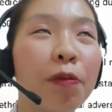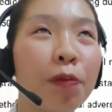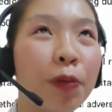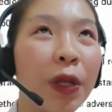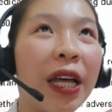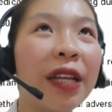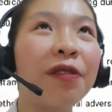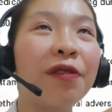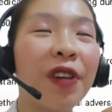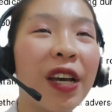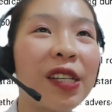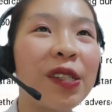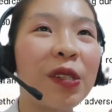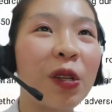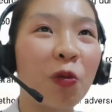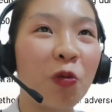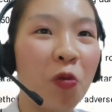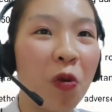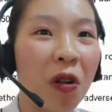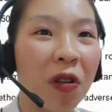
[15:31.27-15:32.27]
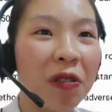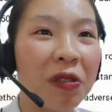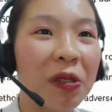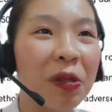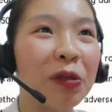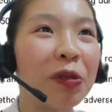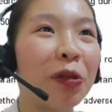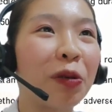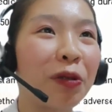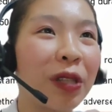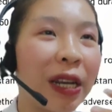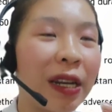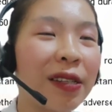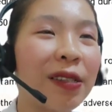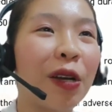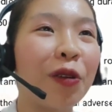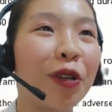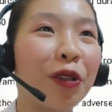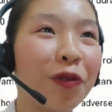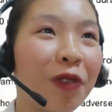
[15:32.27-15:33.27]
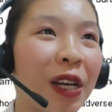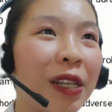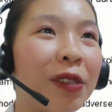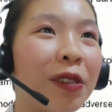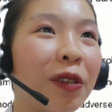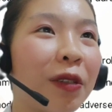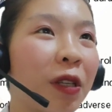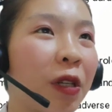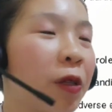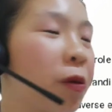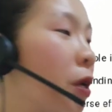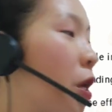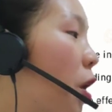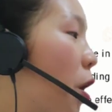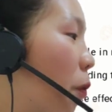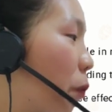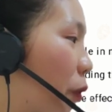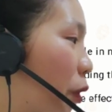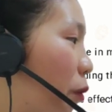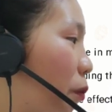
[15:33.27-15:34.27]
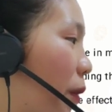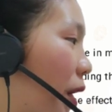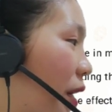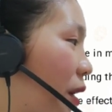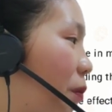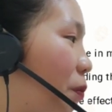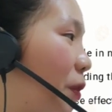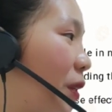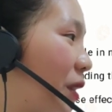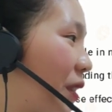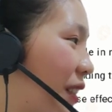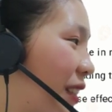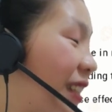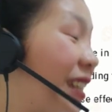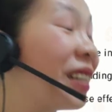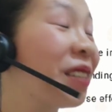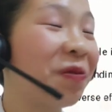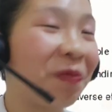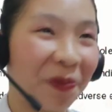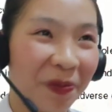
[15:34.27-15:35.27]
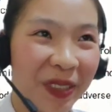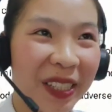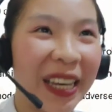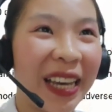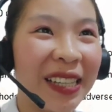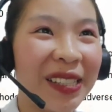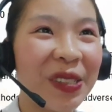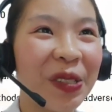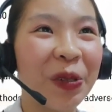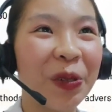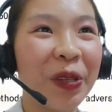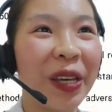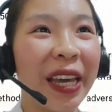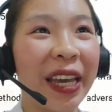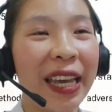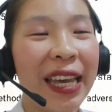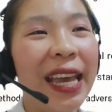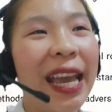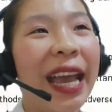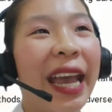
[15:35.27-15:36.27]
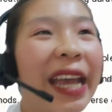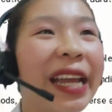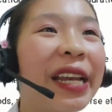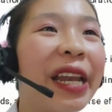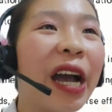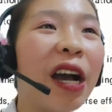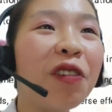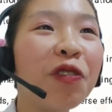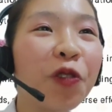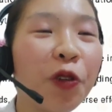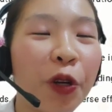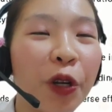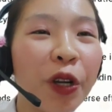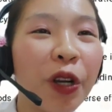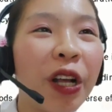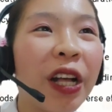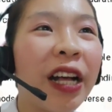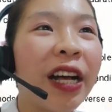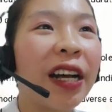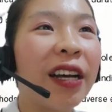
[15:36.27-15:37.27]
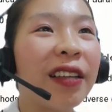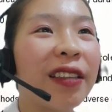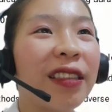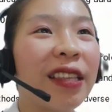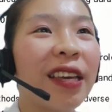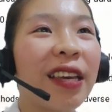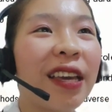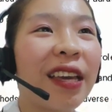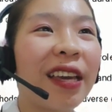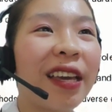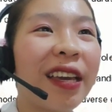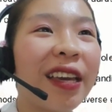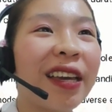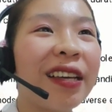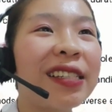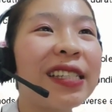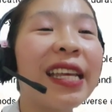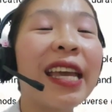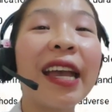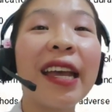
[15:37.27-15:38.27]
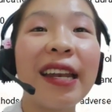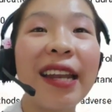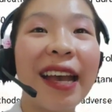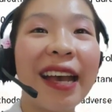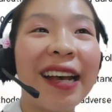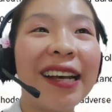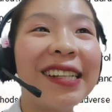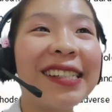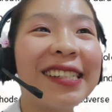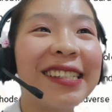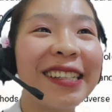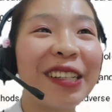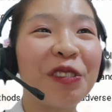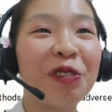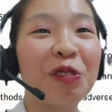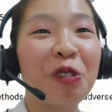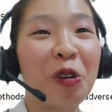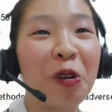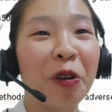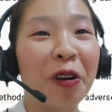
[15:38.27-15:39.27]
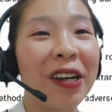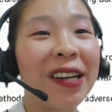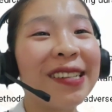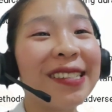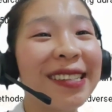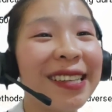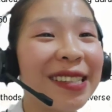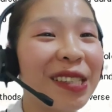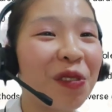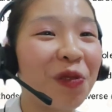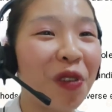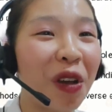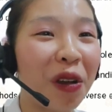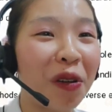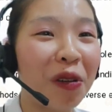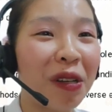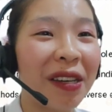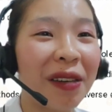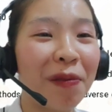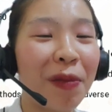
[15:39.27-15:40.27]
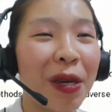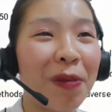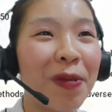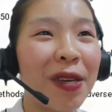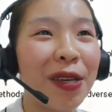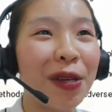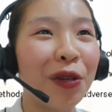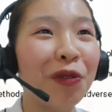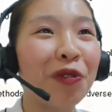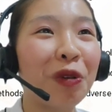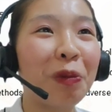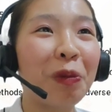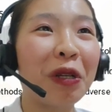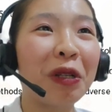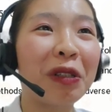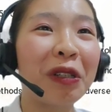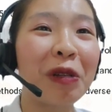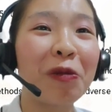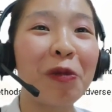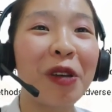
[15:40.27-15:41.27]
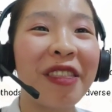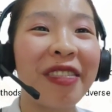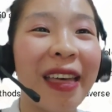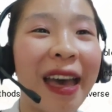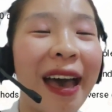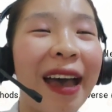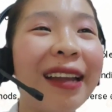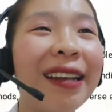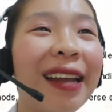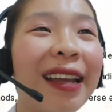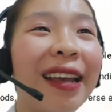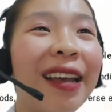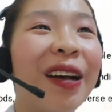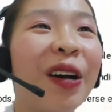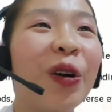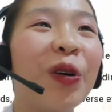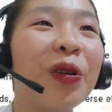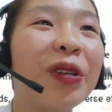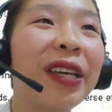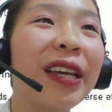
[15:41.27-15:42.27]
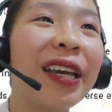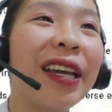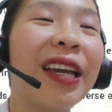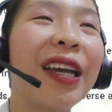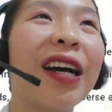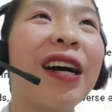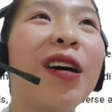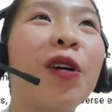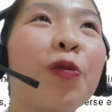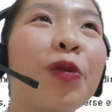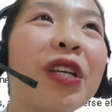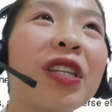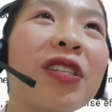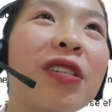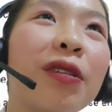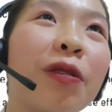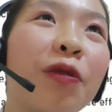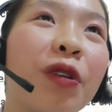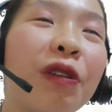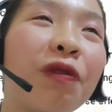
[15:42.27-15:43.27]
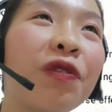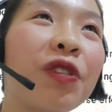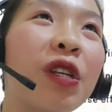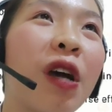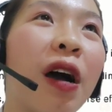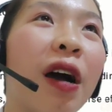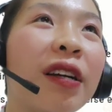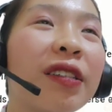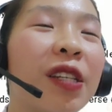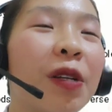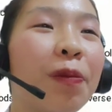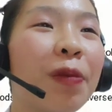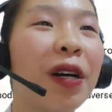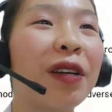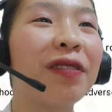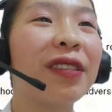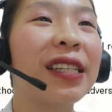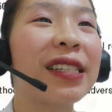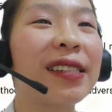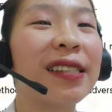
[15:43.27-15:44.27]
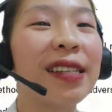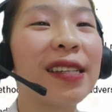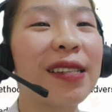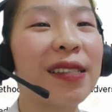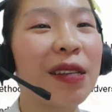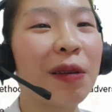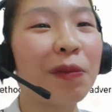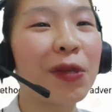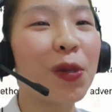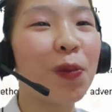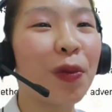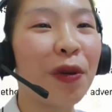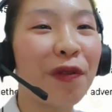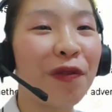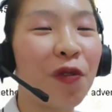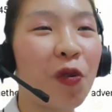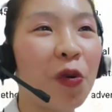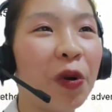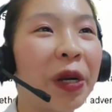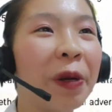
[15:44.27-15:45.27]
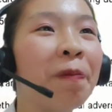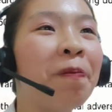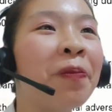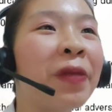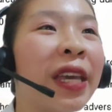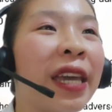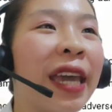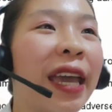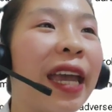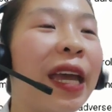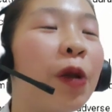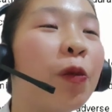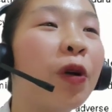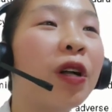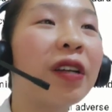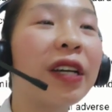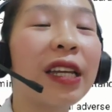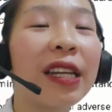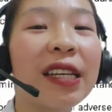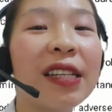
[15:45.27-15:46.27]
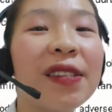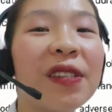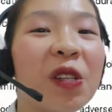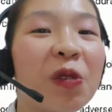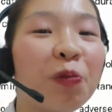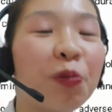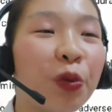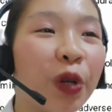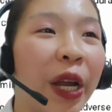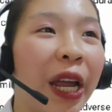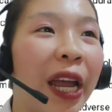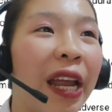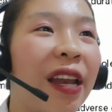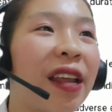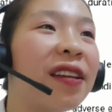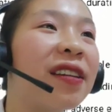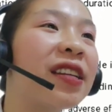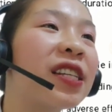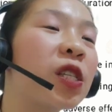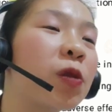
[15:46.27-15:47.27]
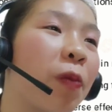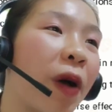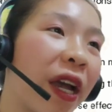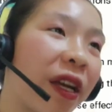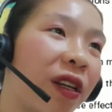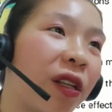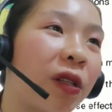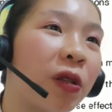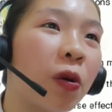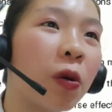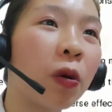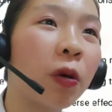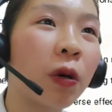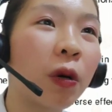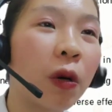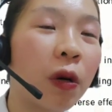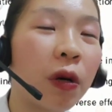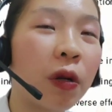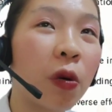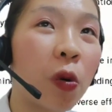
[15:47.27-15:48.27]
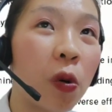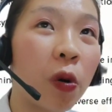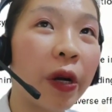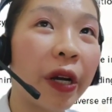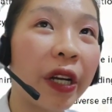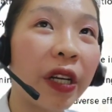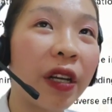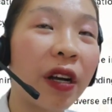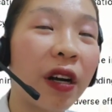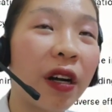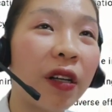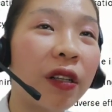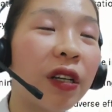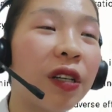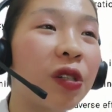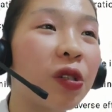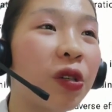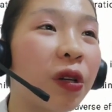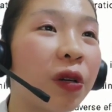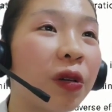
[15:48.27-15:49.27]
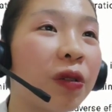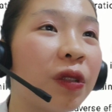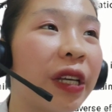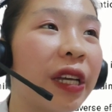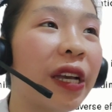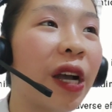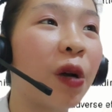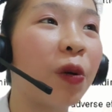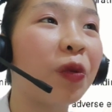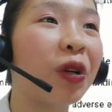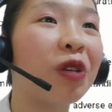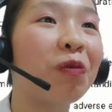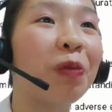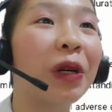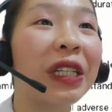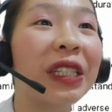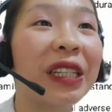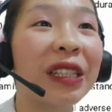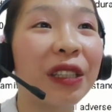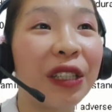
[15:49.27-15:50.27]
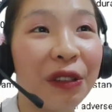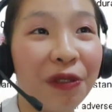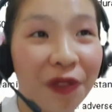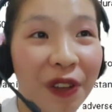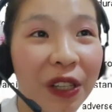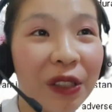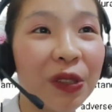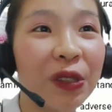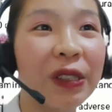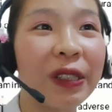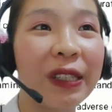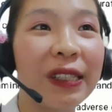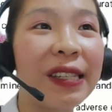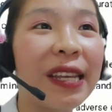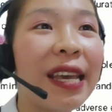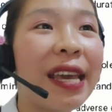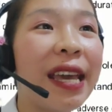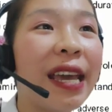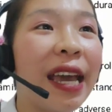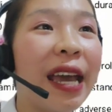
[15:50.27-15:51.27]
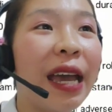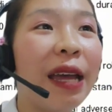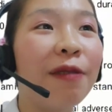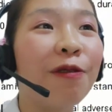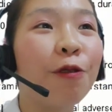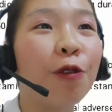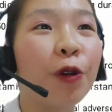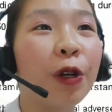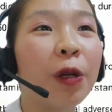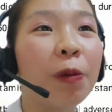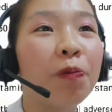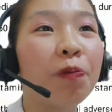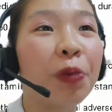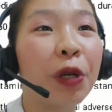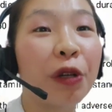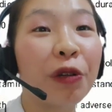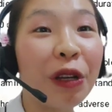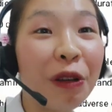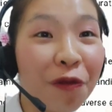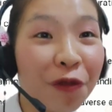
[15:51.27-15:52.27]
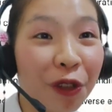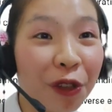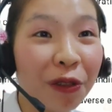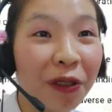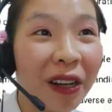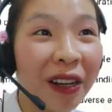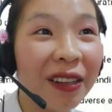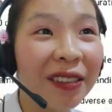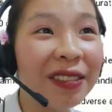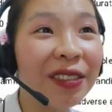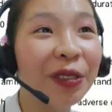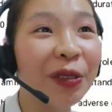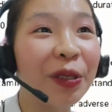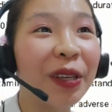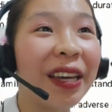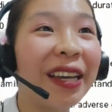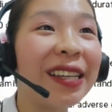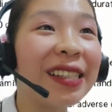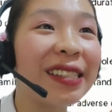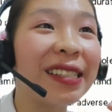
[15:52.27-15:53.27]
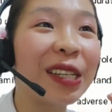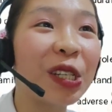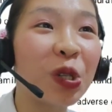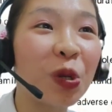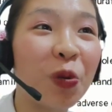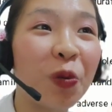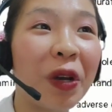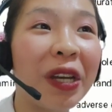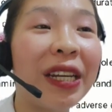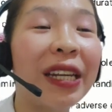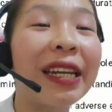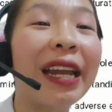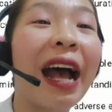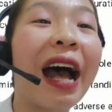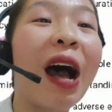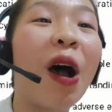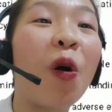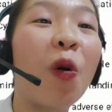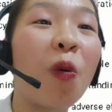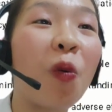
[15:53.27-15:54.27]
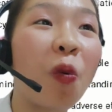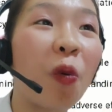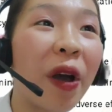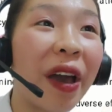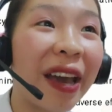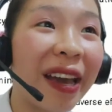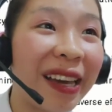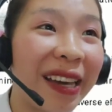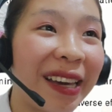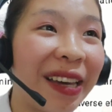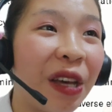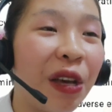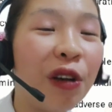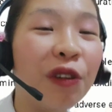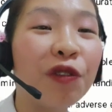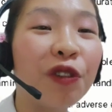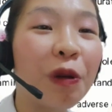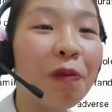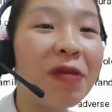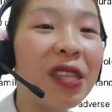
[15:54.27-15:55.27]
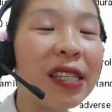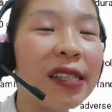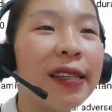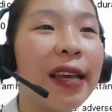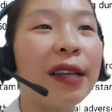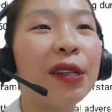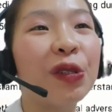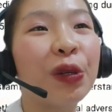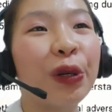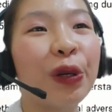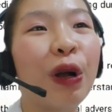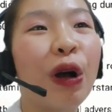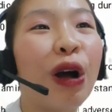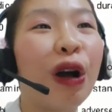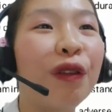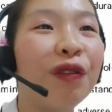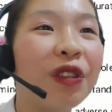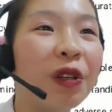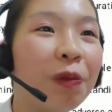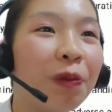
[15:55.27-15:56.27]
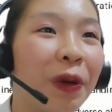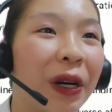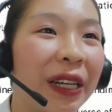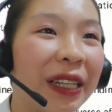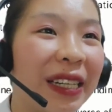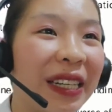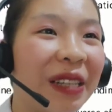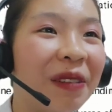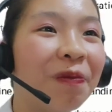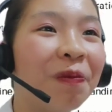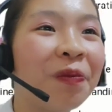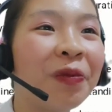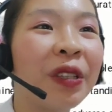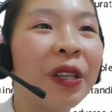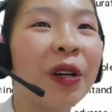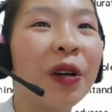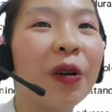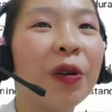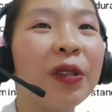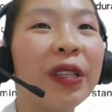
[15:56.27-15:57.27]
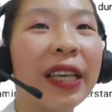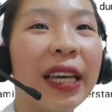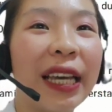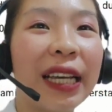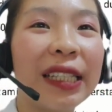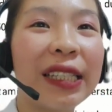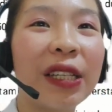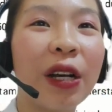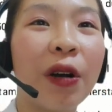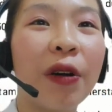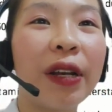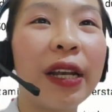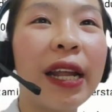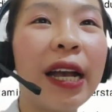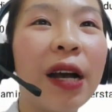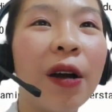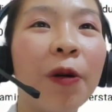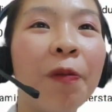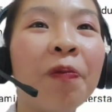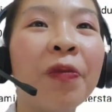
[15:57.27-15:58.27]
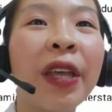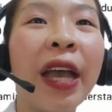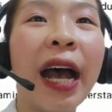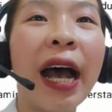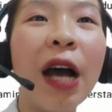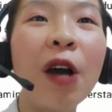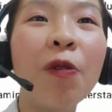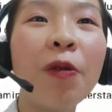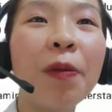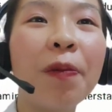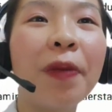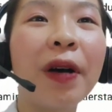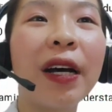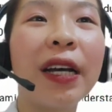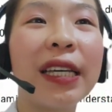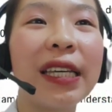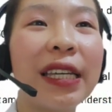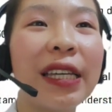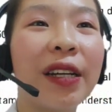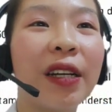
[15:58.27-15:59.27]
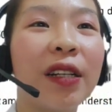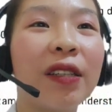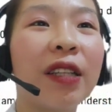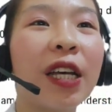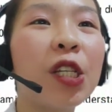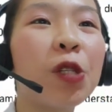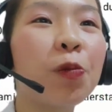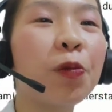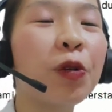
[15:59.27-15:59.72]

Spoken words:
blood vessel walls. So that is our vascular permeability. Yes, okay. And now for the CNS, of course, it's very, maybe you're familiar with that. Okay, we've talked about the systems before, and well, it is the brain and the spinal cord controlling our bodily functions. And for peripheral, okay, situated away from the center of the body. Okay, so now, how about here? Let's